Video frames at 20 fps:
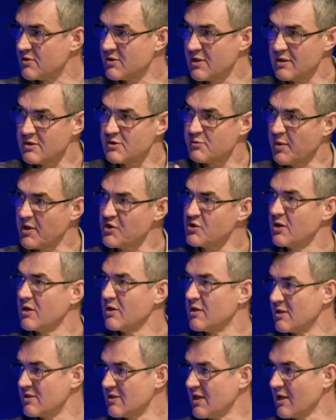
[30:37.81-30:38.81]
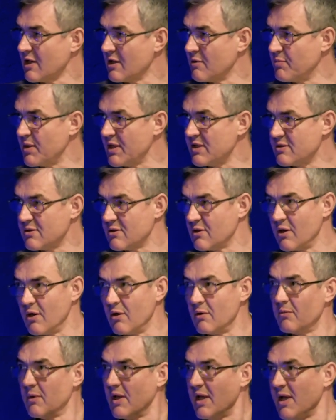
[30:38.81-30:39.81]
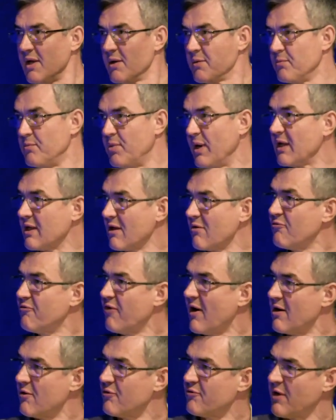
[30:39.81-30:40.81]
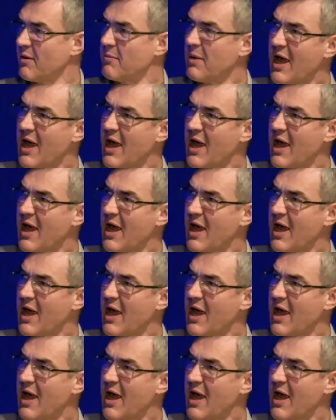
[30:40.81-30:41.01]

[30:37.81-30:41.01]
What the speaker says: especially the second beast, you know, bringing fire from